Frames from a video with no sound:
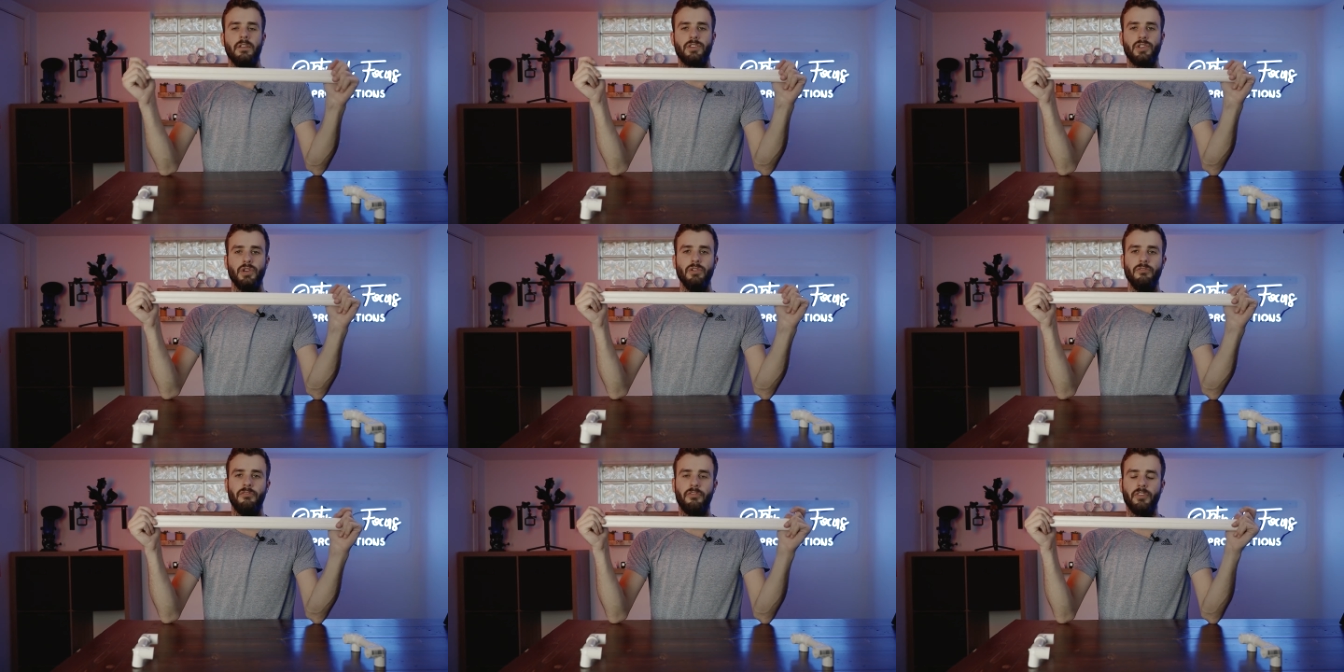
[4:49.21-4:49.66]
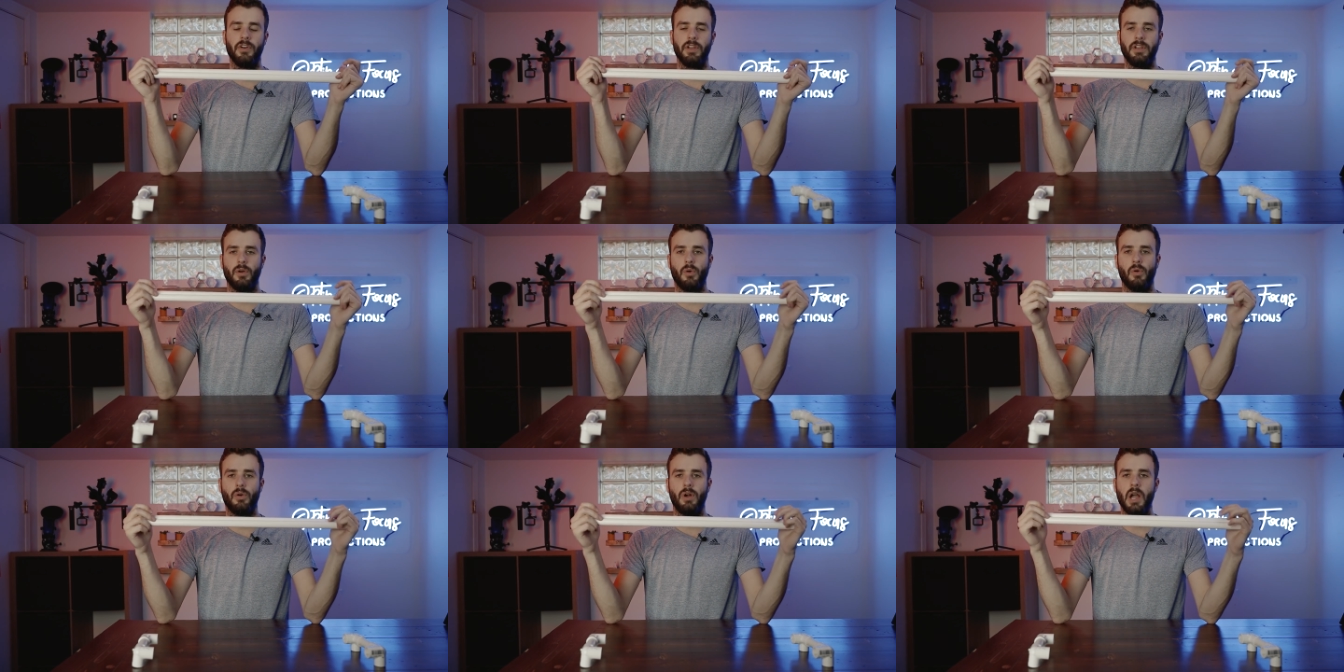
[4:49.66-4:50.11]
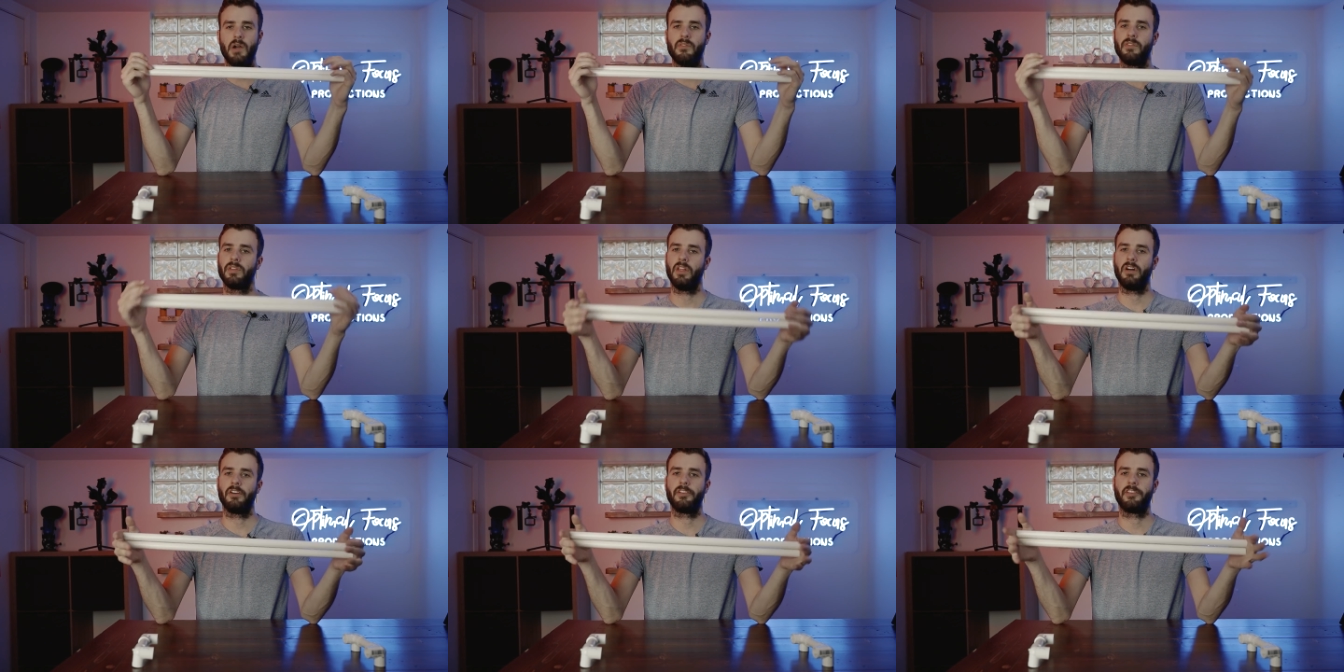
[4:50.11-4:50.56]
two foot or
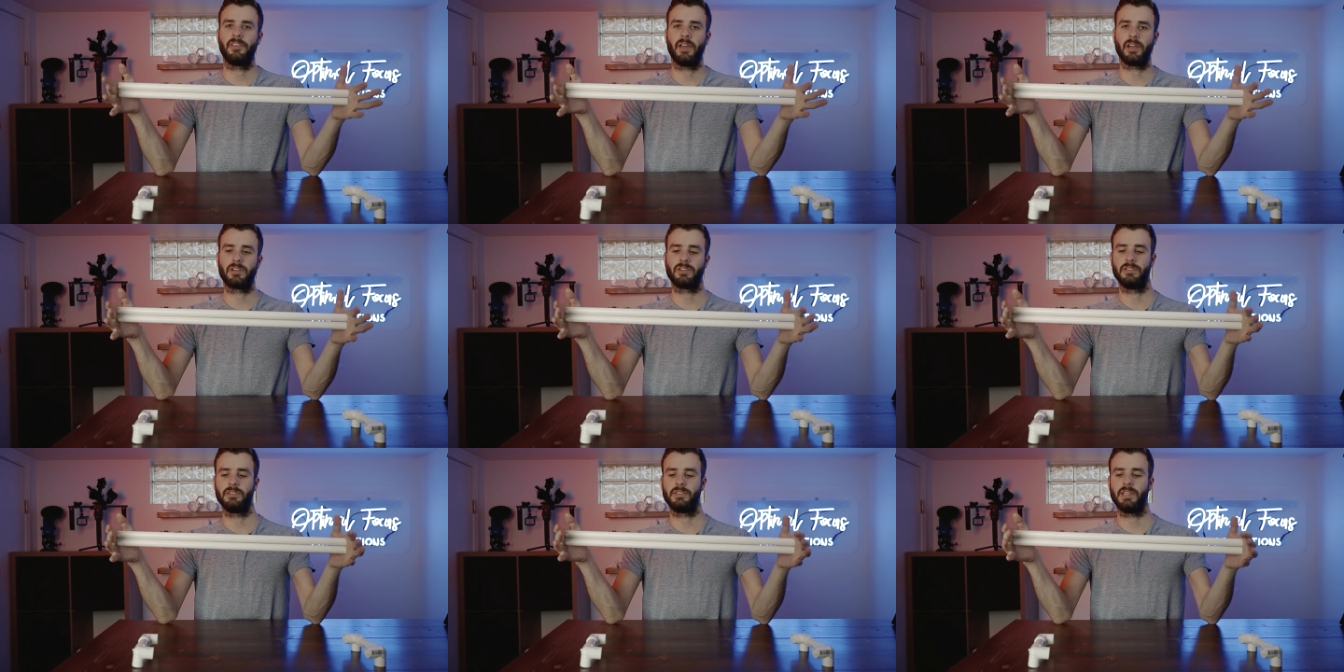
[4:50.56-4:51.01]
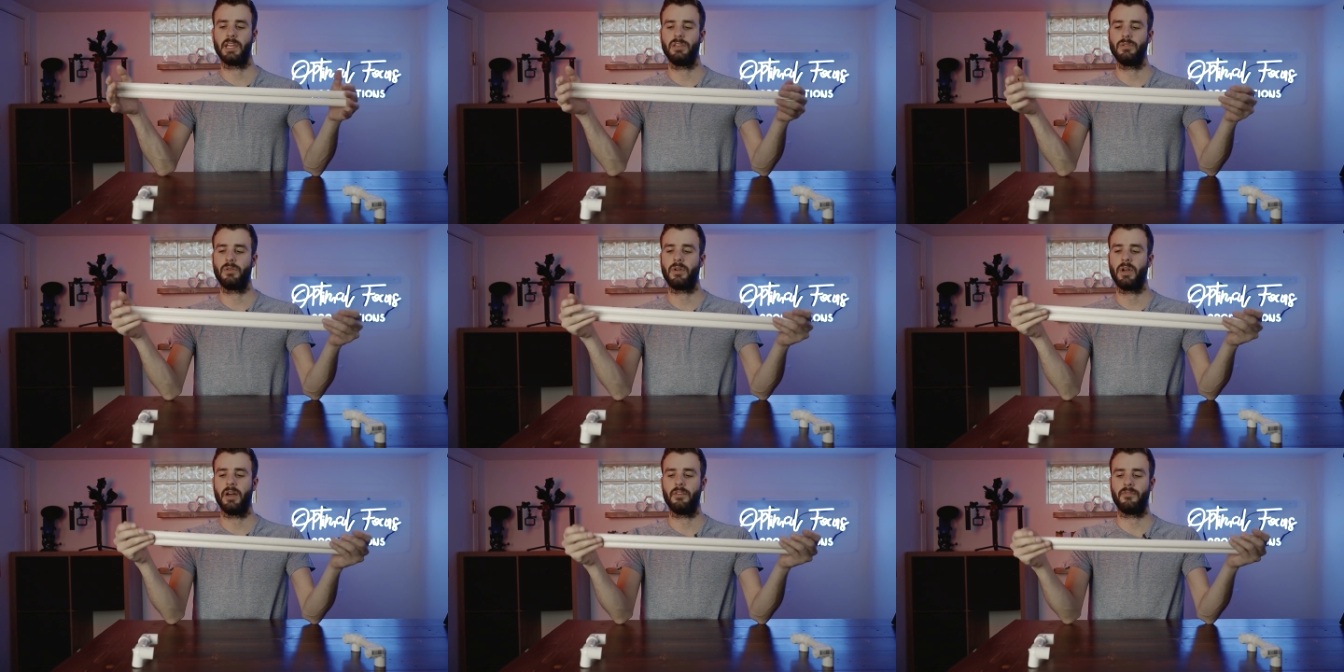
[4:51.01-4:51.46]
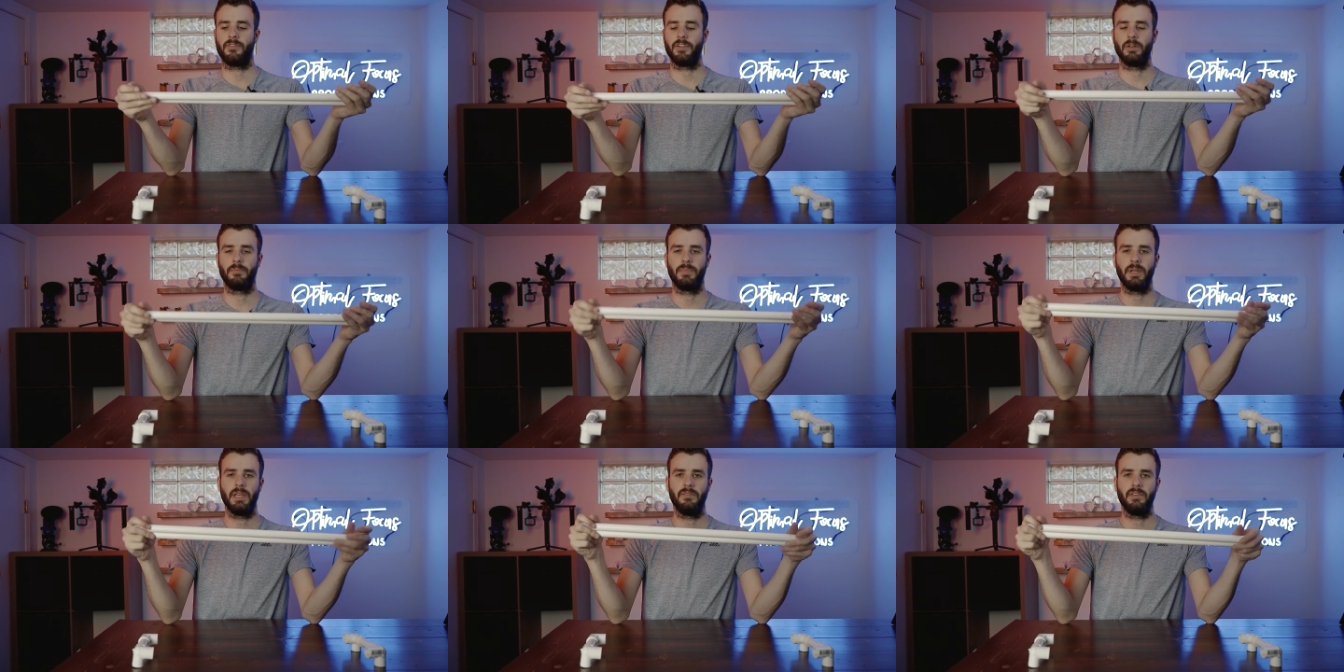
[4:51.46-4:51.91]
however long sections that you cut for
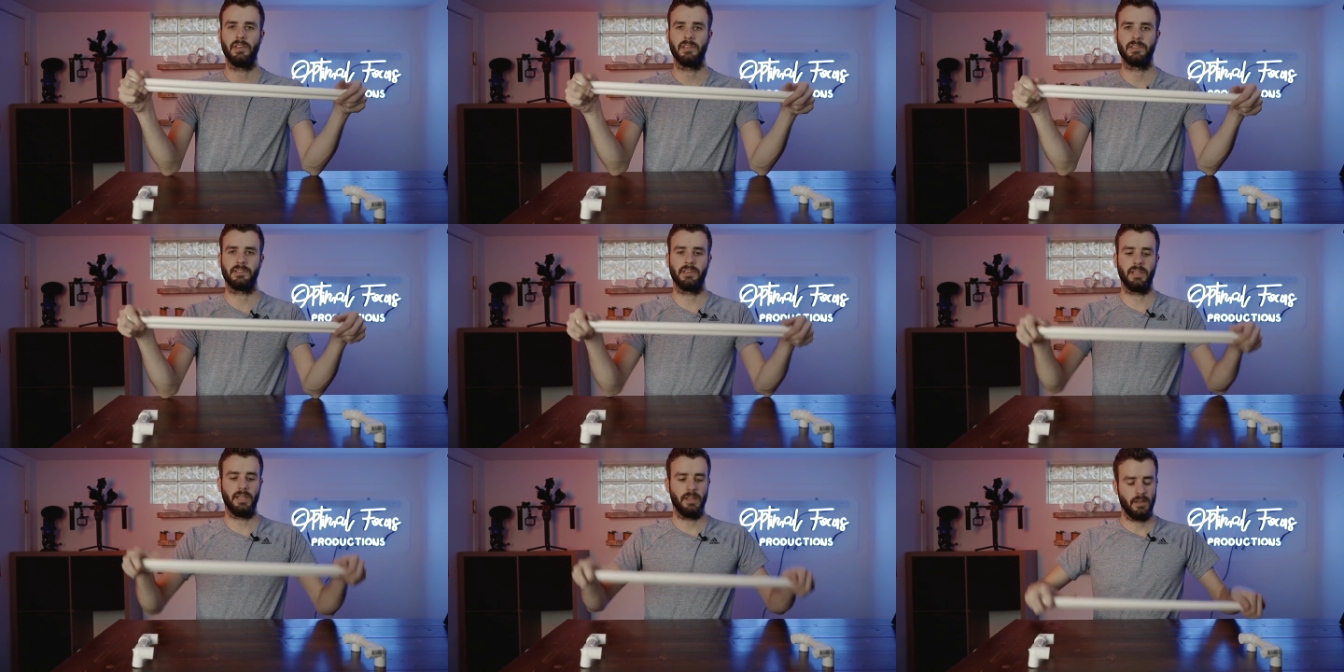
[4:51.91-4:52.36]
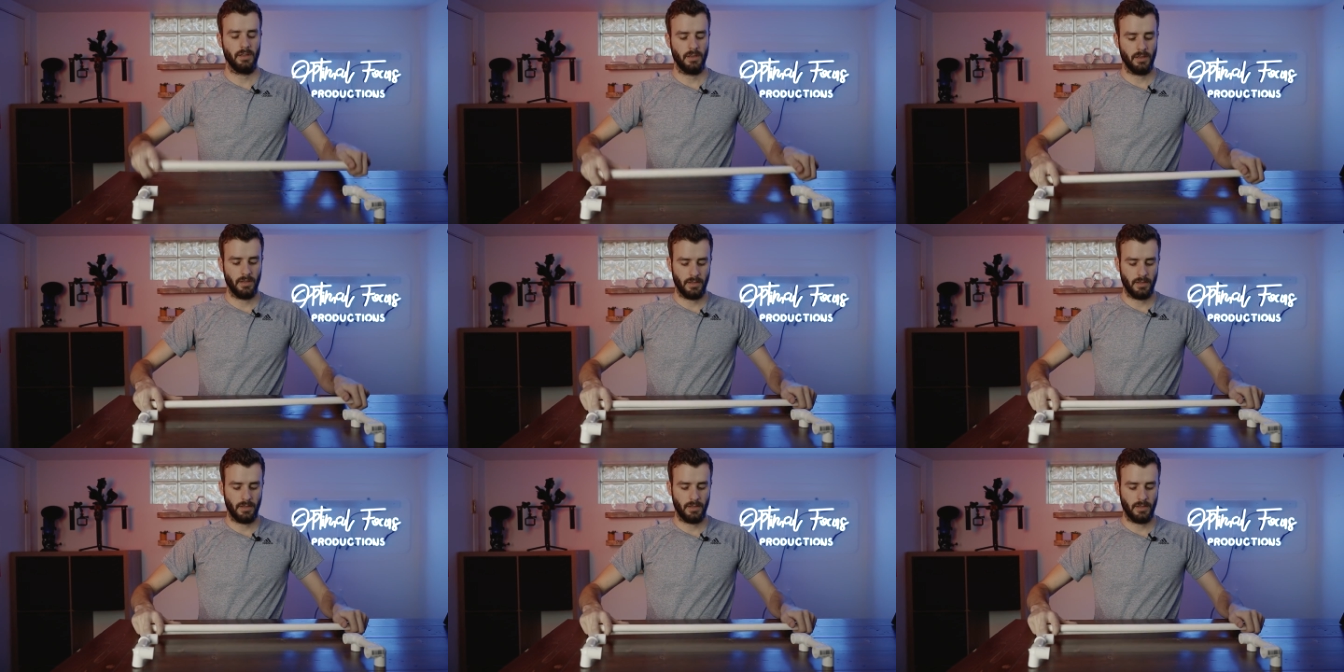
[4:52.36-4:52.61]
your PVC,